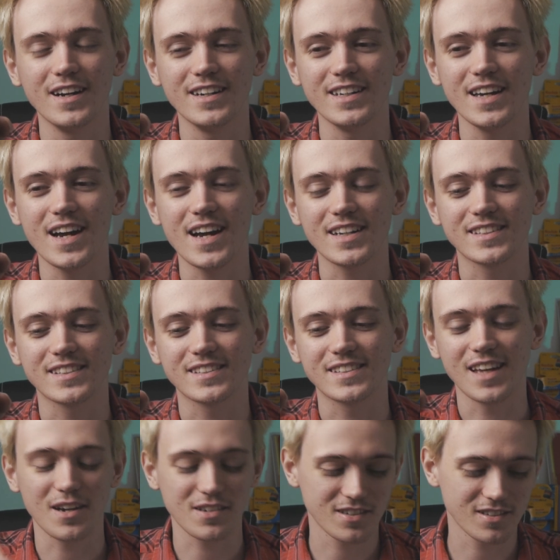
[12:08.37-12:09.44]
Yes,
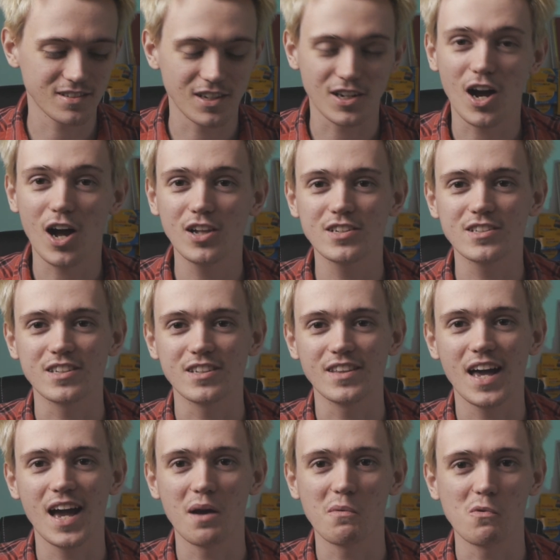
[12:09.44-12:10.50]
that's the colours in
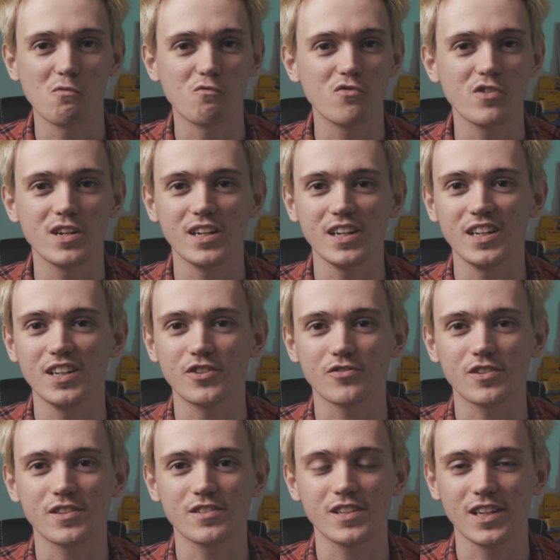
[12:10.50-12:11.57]
that were really
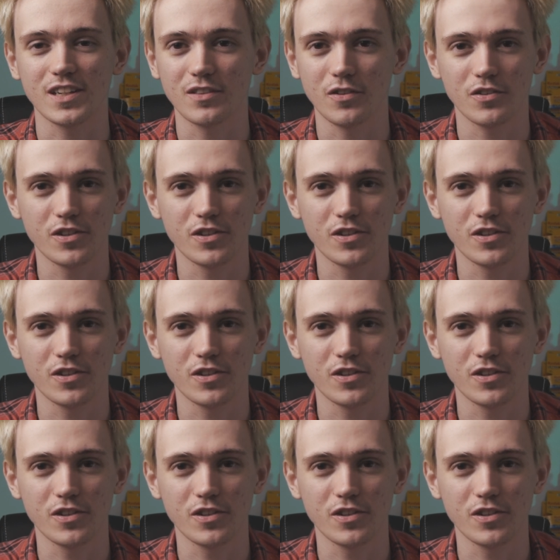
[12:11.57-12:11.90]
interesting, and